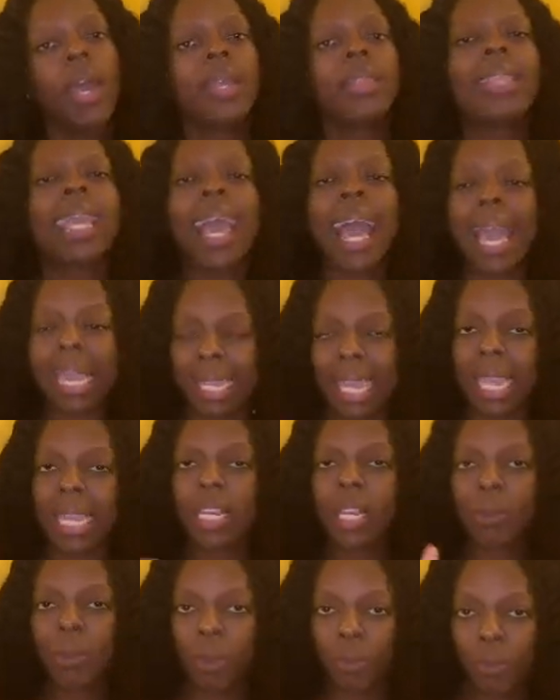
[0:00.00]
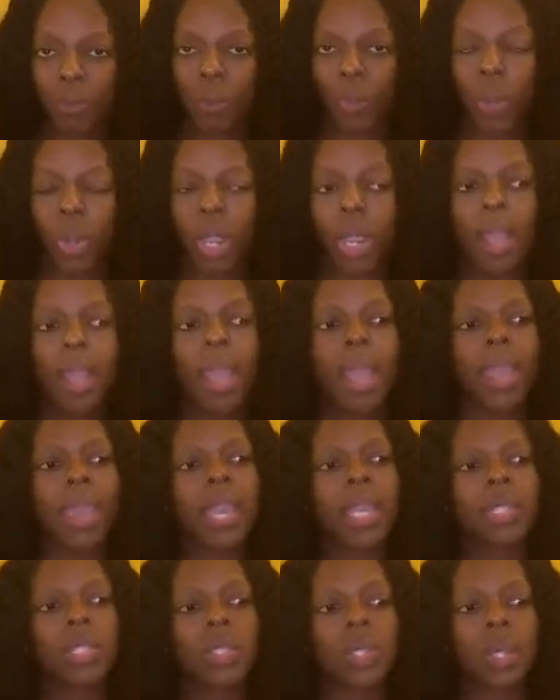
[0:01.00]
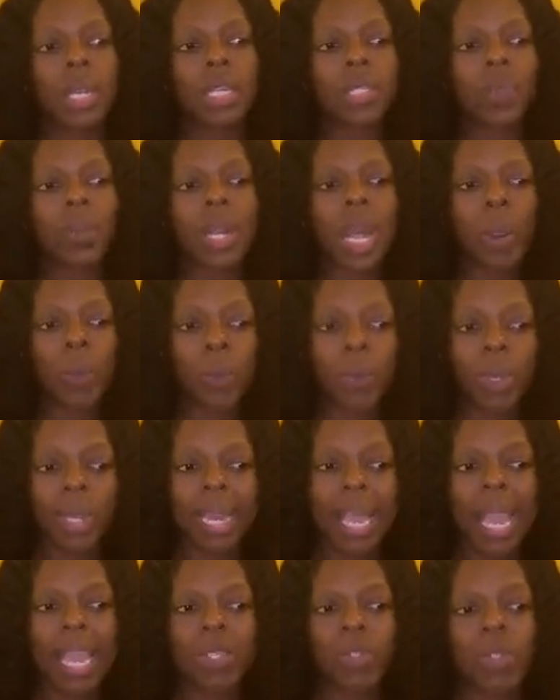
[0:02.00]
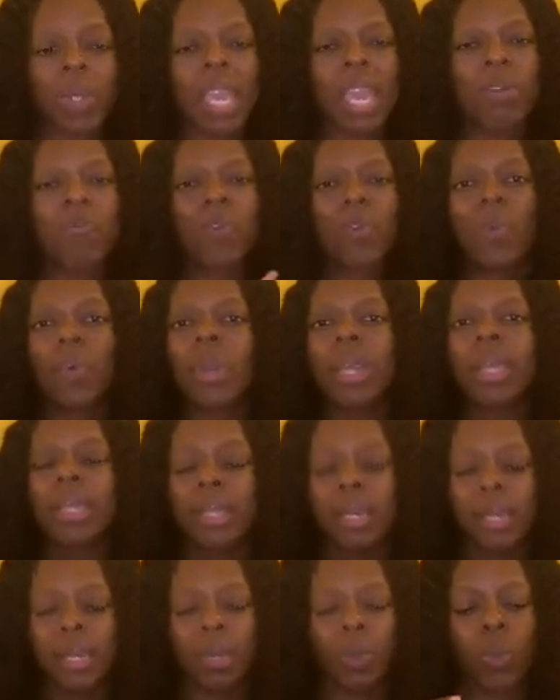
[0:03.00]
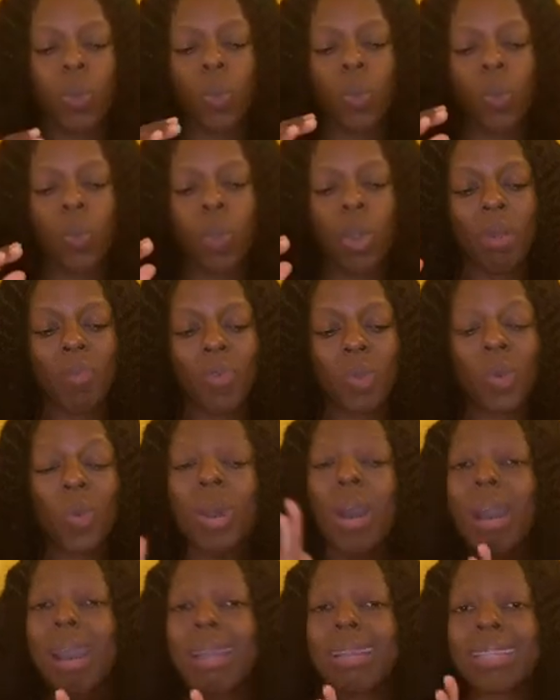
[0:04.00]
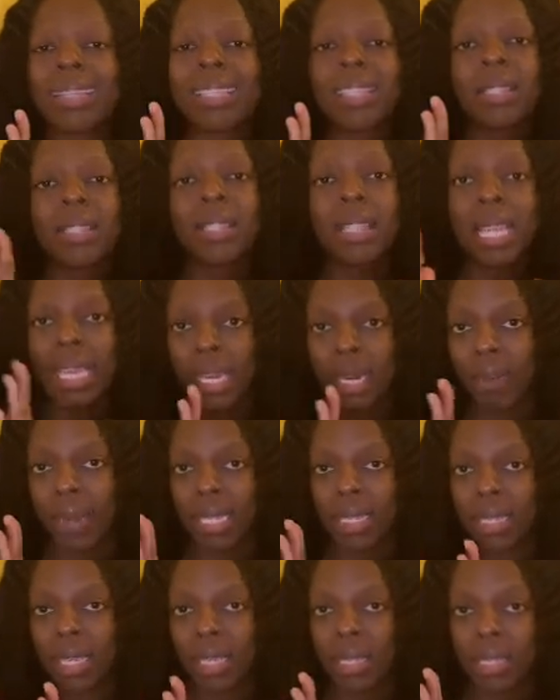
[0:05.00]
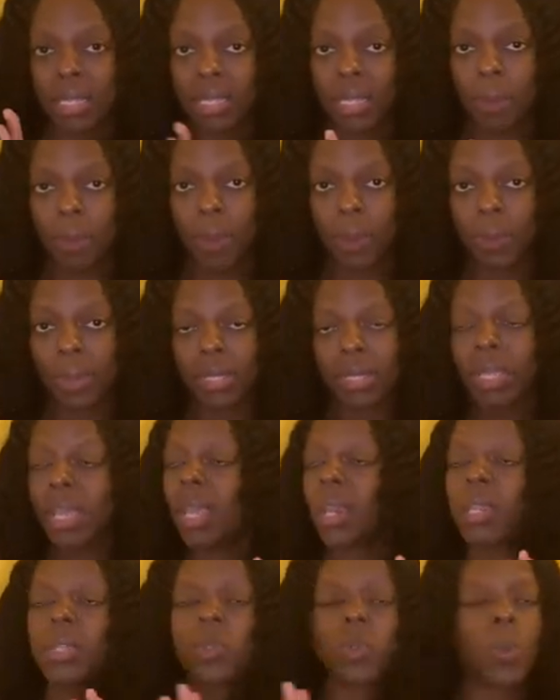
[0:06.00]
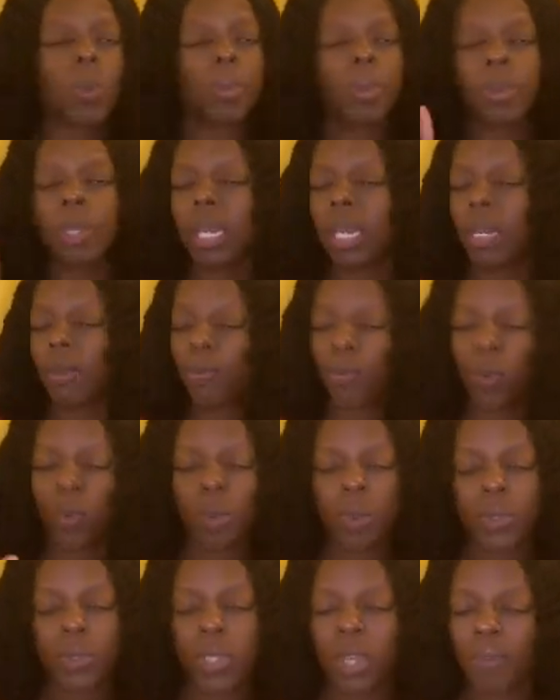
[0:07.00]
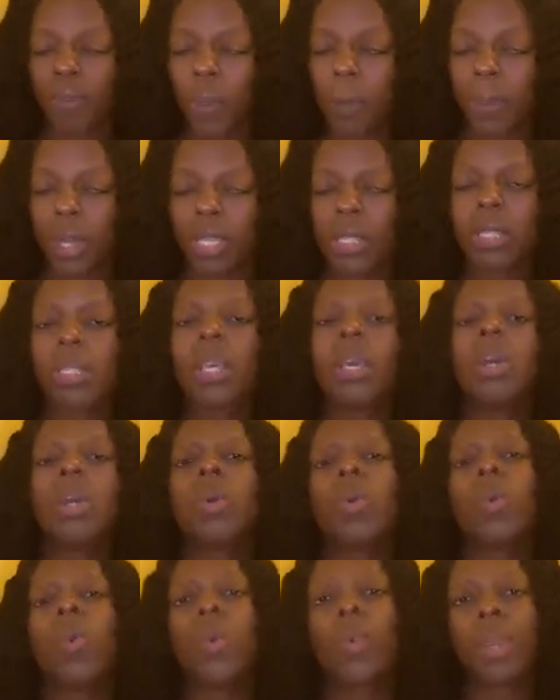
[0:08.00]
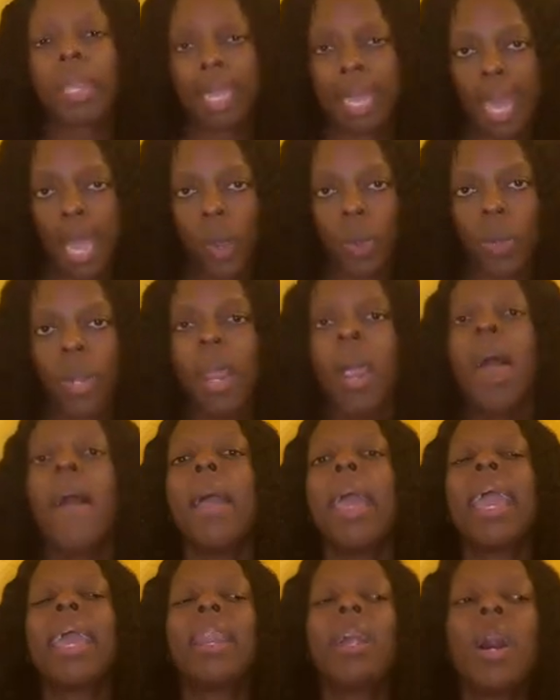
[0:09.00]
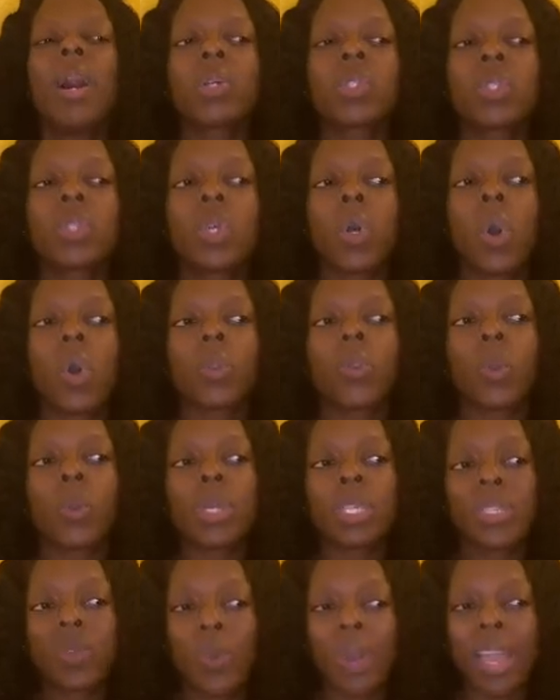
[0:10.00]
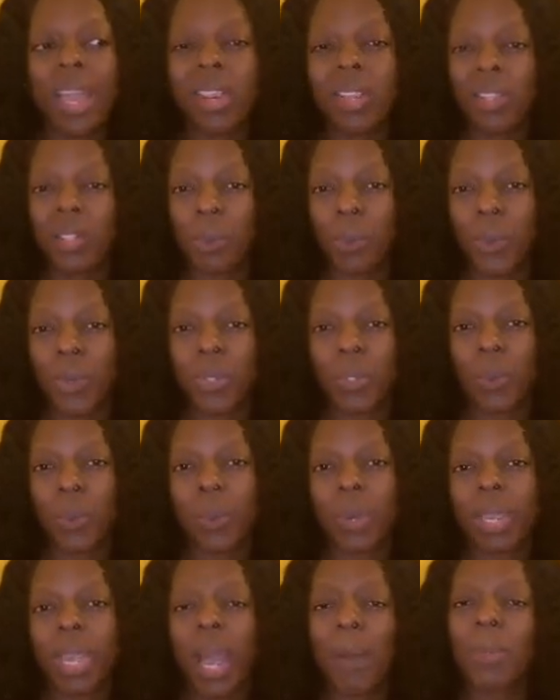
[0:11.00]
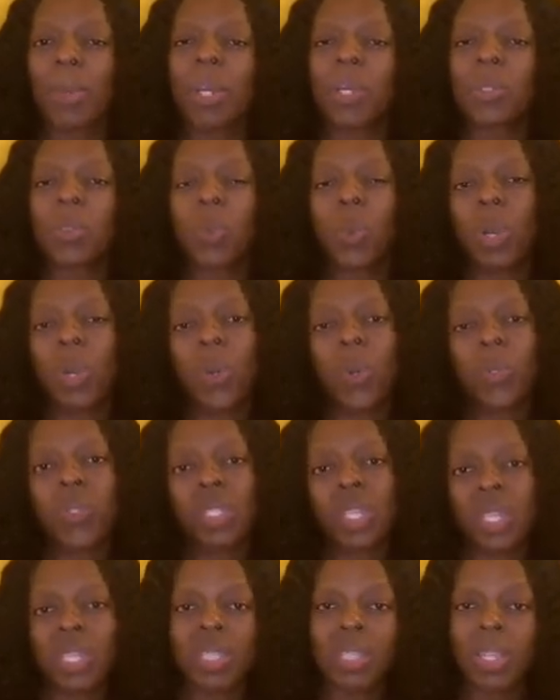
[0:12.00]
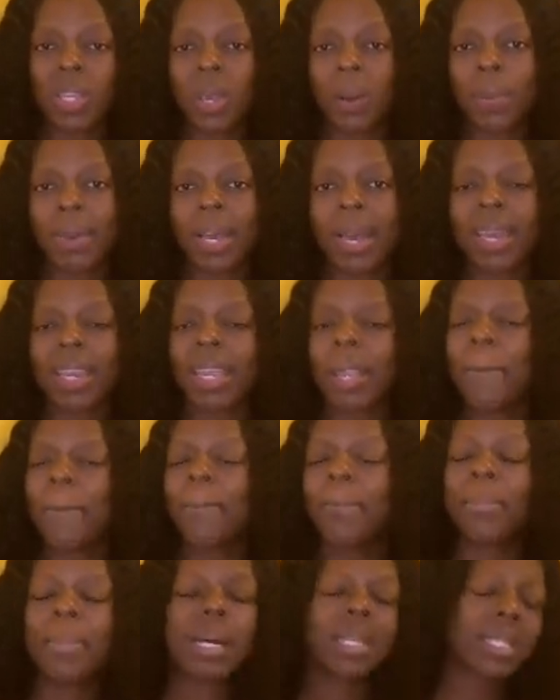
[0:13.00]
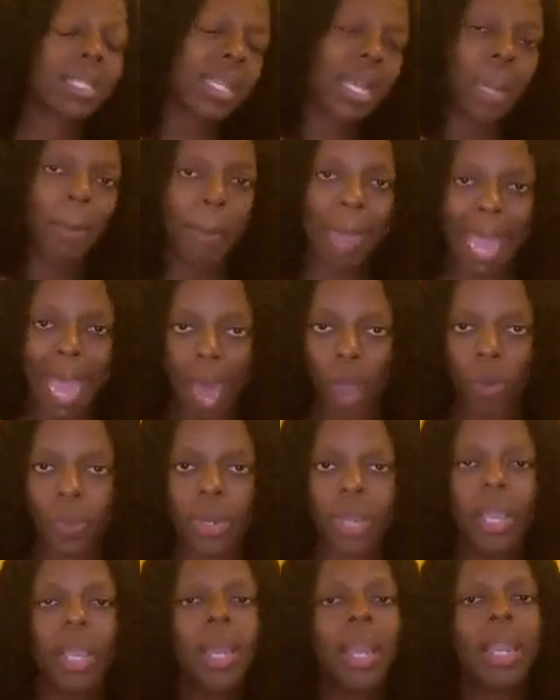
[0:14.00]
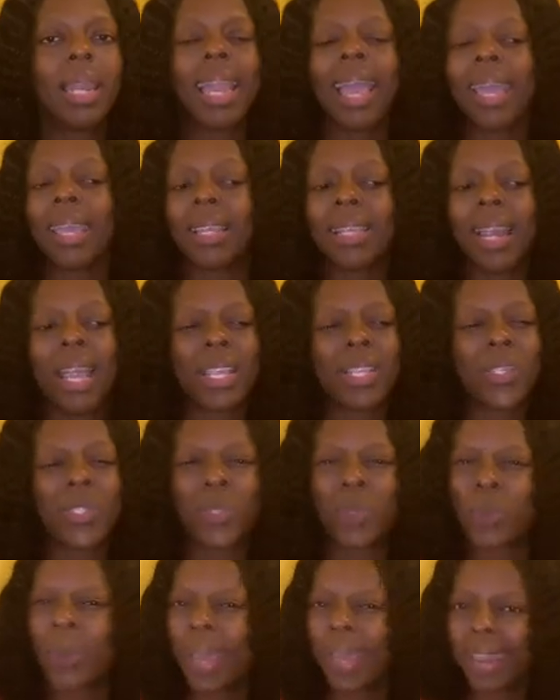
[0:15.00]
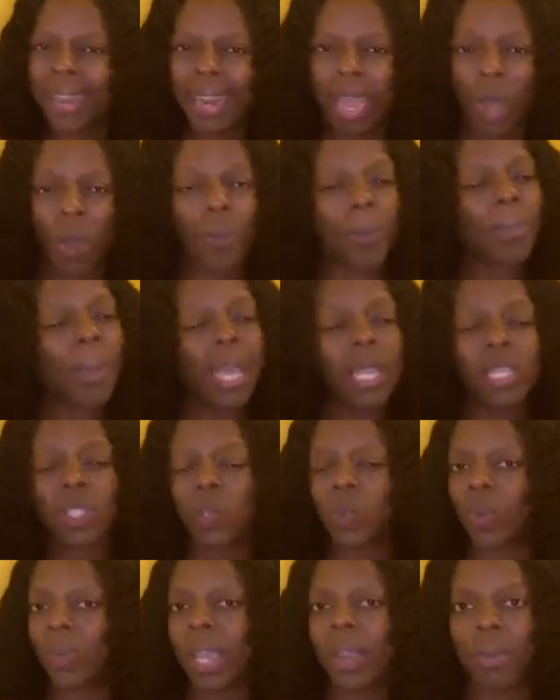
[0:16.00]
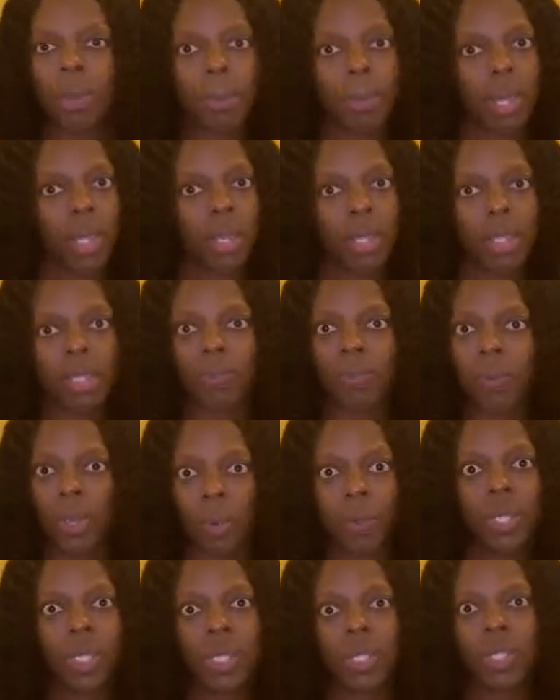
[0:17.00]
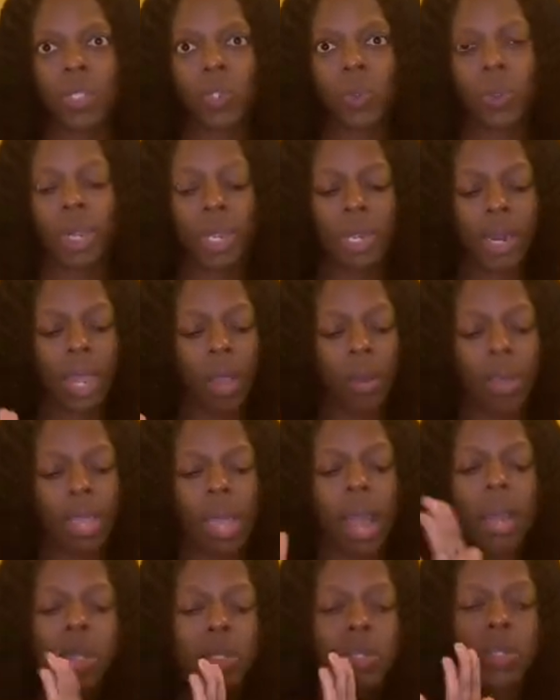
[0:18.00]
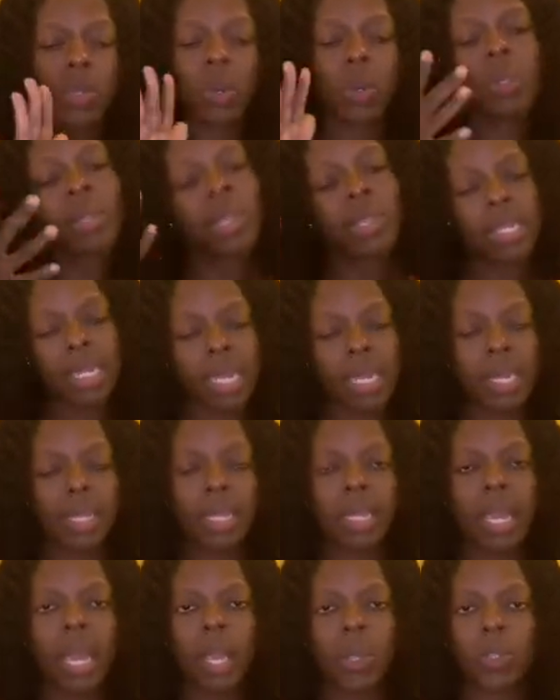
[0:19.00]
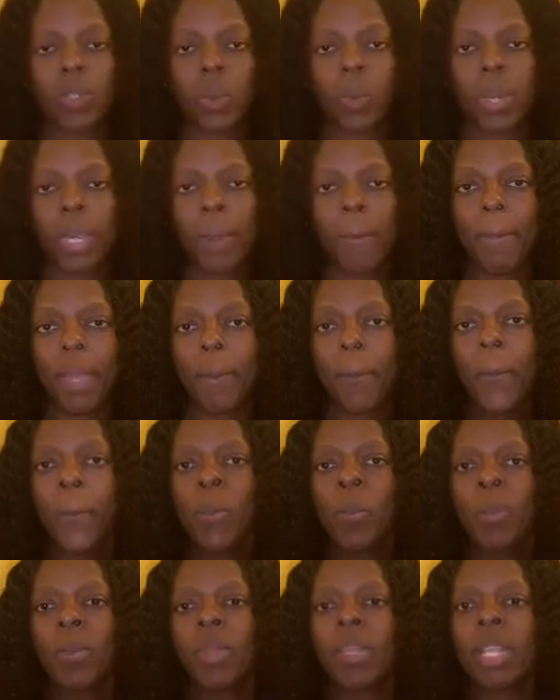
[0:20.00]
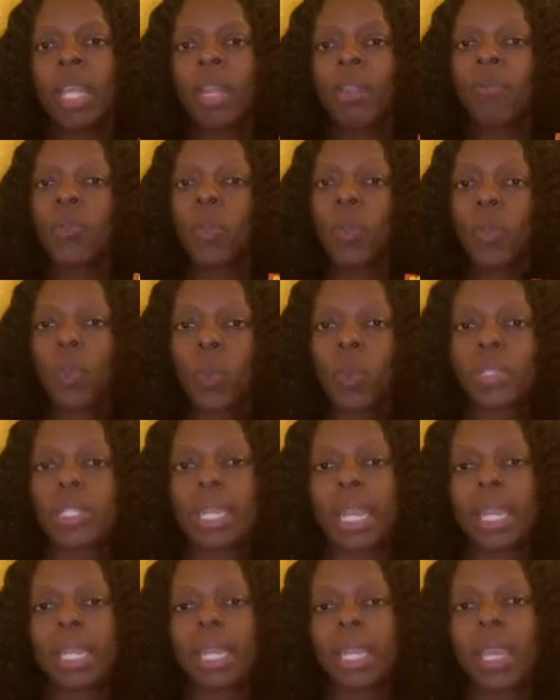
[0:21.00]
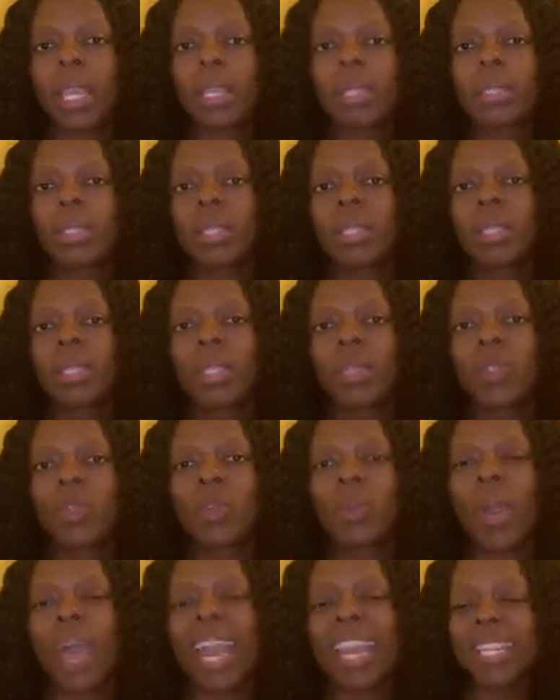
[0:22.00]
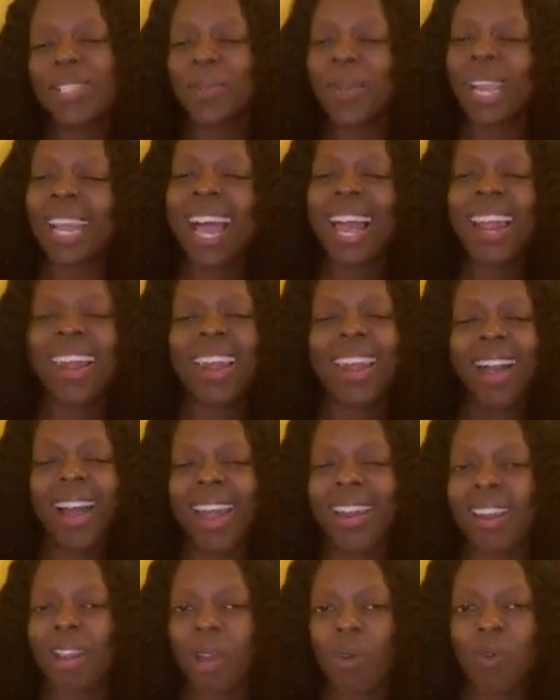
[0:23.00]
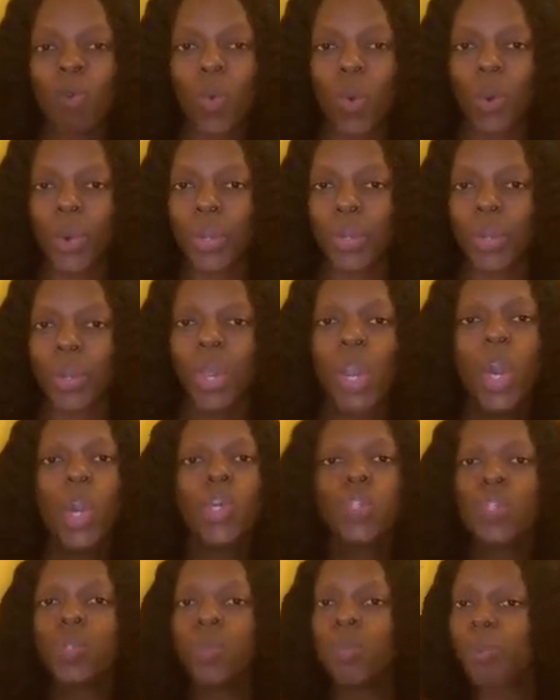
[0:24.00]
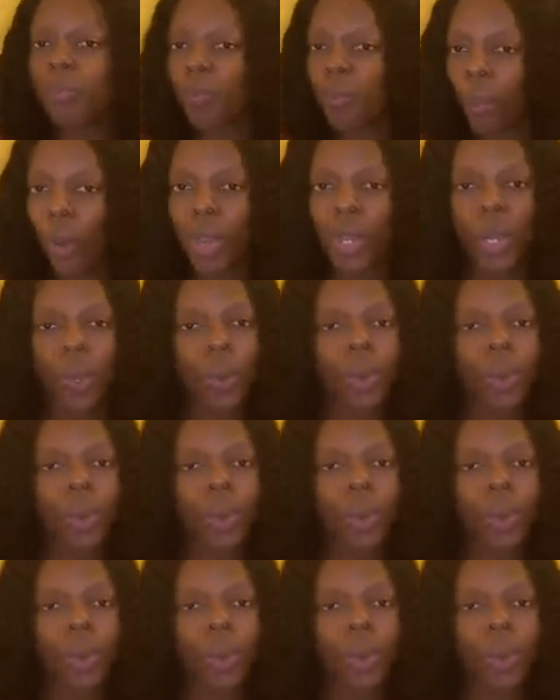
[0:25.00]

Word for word: that I gained it before. And so that's when I realized if you if you are thinking about taking supplements, any form of any form of supplements, work out and also, the reason why it is important to work out because what goes into your body must come out. Like, like sweat it out. It's very bad. It's very good to sweat it out. Also, that's another thing I also recommend that if you do take these, try to drink a lot of water before your